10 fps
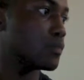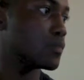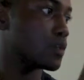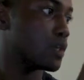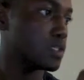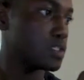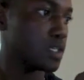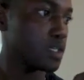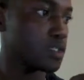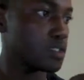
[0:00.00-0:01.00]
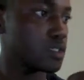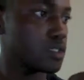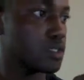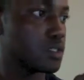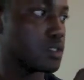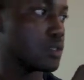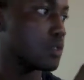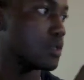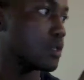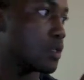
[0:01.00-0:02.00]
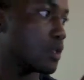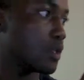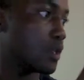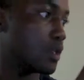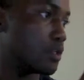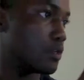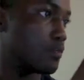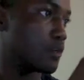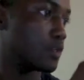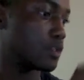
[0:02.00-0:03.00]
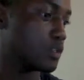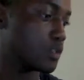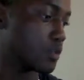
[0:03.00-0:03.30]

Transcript: contacts, and if I look